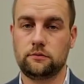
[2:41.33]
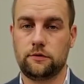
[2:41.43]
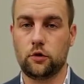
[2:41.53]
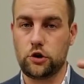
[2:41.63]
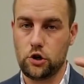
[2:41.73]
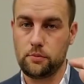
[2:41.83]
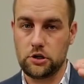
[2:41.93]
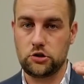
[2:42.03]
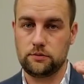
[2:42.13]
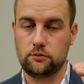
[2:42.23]
for your
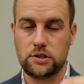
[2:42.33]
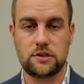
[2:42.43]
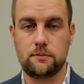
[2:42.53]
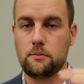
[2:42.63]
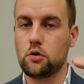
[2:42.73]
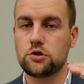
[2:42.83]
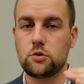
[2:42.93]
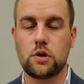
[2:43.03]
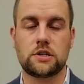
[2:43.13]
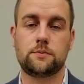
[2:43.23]
budget? What's the most you
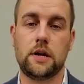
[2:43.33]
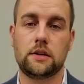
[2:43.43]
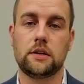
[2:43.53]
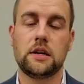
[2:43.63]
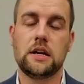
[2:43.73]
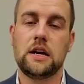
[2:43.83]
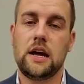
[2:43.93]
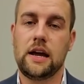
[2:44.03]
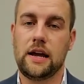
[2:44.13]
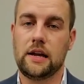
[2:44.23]
want to spend?
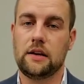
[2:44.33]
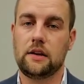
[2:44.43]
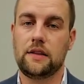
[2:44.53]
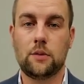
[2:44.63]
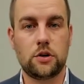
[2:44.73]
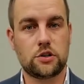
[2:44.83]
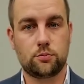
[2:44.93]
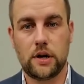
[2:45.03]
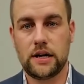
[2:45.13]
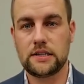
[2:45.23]
And then we just
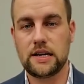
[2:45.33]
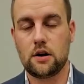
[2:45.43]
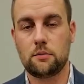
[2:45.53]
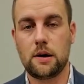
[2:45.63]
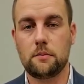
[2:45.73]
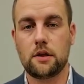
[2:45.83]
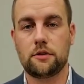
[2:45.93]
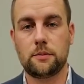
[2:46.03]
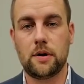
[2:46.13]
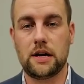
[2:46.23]
break it down by
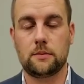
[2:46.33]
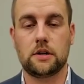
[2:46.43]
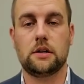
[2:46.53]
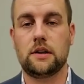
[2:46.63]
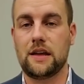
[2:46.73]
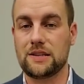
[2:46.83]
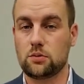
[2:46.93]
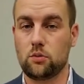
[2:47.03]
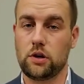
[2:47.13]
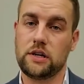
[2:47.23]
monthly payment, and that's
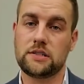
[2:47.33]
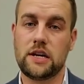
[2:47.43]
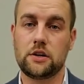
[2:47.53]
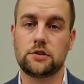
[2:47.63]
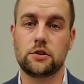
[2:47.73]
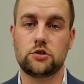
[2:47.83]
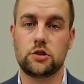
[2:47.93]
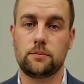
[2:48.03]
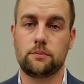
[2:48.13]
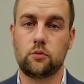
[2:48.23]
what we're going to set your search
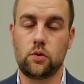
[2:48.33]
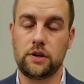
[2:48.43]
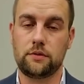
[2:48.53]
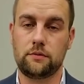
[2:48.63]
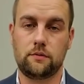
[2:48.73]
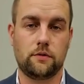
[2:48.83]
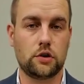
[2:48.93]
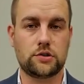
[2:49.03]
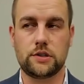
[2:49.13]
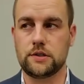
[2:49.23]
up with,
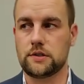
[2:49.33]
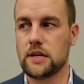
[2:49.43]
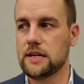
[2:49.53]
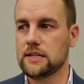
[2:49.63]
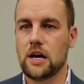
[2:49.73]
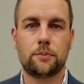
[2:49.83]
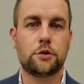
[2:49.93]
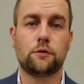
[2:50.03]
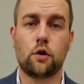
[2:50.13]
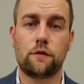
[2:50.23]
versus up
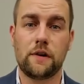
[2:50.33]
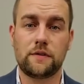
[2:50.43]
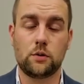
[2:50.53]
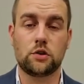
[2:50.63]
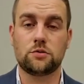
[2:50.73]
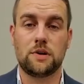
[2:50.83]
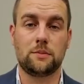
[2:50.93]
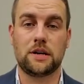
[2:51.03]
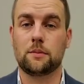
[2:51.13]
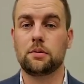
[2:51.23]
to $450,000, which may
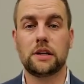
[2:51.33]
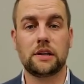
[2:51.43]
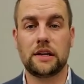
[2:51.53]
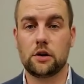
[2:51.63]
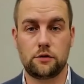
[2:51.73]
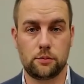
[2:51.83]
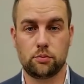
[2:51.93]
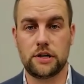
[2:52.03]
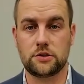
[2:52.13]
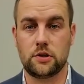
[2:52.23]
be completely out of your
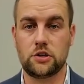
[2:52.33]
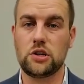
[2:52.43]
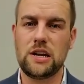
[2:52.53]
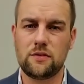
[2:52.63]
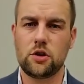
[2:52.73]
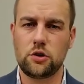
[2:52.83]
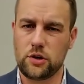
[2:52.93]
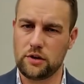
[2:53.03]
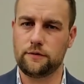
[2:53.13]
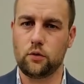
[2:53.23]
price range, even though you
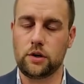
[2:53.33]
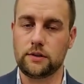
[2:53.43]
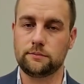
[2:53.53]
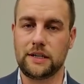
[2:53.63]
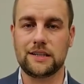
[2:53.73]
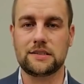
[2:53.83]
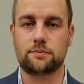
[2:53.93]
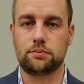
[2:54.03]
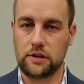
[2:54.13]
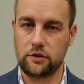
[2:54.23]
can afford it, because
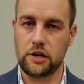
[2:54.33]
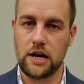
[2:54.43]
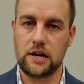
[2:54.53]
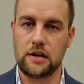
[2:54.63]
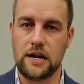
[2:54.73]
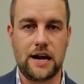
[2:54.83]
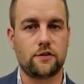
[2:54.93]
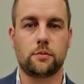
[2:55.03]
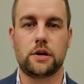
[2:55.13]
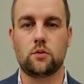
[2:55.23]
believe it or not
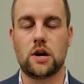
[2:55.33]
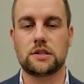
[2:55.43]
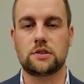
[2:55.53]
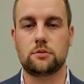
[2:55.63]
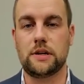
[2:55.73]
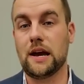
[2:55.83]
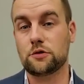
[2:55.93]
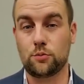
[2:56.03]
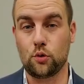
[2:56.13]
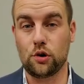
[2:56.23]
everybody wants to be
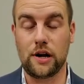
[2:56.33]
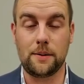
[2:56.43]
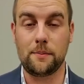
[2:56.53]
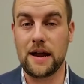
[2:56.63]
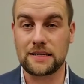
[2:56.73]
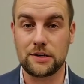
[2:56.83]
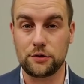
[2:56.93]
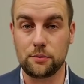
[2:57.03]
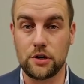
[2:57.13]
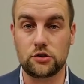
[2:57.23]
house poor and max out
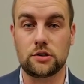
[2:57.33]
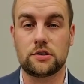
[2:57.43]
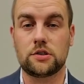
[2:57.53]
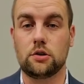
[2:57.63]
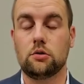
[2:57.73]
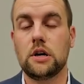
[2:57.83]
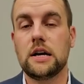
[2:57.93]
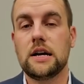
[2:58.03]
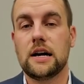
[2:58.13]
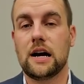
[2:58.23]
their budget. So
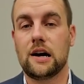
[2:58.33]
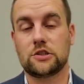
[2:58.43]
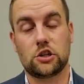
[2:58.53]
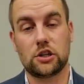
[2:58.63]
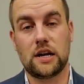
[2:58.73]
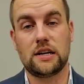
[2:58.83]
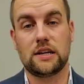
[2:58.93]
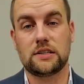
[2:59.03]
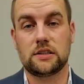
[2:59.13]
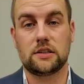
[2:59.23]
it's a good
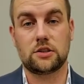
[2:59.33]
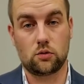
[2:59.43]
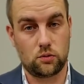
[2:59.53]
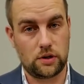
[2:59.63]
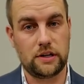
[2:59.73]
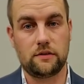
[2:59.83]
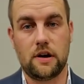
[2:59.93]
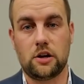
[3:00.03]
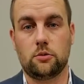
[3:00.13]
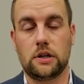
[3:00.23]
idea to really
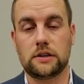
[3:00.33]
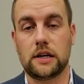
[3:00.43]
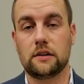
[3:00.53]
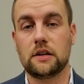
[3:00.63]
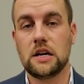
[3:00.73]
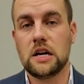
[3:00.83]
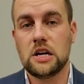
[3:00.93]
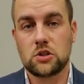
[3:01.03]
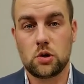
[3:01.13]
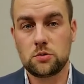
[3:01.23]
evaluate that.
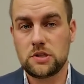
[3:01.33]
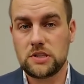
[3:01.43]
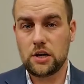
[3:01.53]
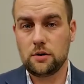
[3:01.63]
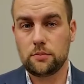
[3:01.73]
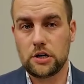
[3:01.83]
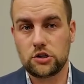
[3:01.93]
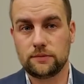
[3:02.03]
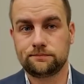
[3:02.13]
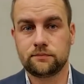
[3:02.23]
So once we your
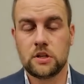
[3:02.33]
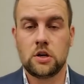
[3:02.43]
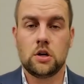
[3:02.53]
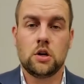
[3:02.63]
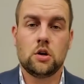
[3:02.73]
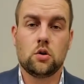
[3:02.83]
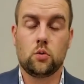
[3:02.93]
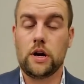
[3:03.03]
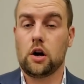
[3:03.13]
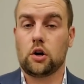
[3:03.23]
budget,
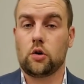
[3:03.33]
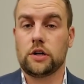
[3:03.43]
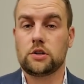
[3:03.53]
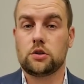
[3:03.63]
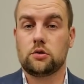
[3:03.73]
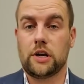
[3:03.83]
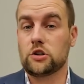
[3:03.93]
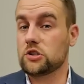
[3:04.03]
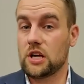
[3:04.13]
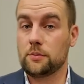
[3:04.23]
we are going to get
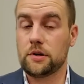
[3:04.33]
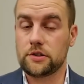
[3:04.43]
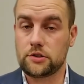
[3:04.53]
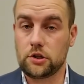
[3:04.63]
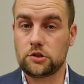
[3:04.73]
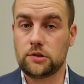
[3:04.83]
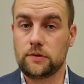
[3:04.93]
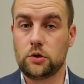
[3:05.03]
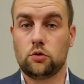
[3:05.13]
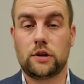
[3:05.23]
you set up on the search.
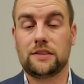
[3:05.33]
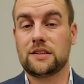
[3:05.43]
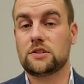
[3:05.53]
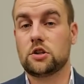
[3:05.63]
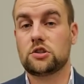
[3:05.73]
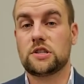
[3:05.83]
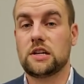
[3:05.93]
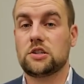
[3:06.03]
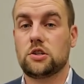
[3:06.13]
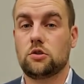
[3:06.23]
You will get the search
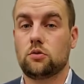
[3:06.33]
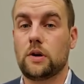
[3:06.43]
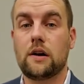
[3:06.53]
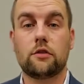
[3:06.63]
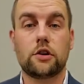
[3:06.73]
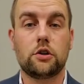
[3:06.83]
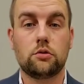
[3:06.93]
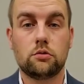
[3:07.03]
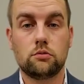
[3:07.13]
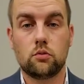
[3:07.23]
sent to you whenever
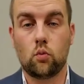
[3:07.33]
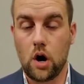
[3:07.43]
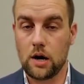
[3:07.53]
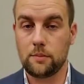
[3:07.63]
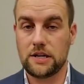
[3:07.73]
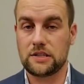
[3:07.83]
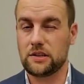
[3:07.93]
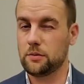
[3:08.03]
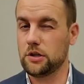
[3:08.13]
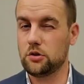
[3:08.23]
you want,
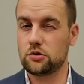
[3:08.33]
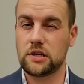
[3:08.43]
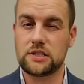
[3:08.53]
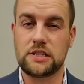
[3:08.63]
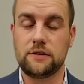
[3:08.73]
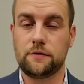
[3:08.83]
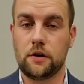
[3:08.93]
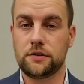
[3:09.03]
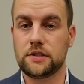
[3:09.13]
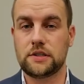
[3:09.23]
basically, but usually it's
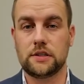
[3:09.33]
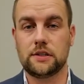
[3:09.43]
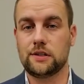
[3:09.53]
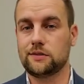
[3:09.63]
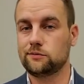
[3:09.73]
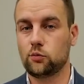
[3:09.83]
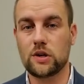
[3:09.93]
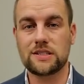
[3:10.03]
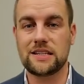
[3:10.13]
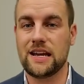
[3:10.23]
defaulted to
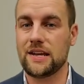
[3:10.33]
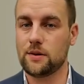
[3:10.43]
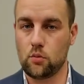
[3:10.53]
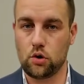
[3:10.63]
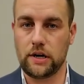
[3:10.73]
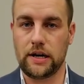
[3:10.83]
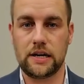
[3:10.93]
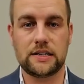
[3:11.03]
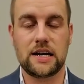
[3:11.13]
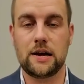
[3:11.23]
once a day in the morning,
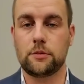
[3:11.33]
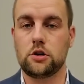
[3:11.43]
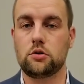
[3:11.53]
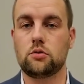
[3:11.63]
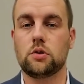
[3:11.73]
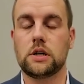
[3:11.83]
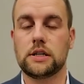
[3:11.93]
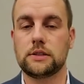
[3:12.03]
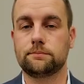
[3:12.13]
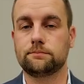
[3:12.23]
anytime a new
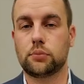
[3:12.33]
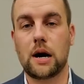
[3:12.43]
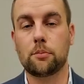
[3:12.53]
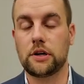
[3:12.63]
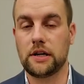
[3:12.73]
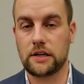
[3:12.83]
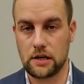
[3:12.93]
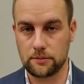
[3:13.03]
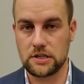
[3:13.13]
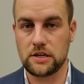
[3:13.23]
property
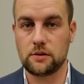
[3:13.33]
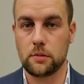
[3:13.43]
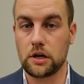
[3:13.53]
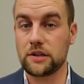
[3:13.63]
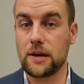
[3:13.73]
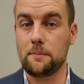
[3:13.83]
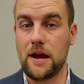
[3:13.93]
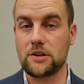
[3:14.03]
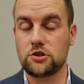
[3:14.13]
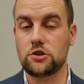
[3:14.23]
comes onto the market that
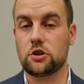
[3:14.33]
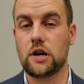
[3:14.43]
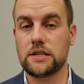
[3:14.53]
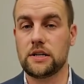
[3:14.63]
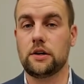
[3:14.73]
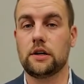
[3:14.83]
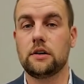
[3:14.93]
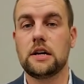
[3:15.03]
matches your criteria.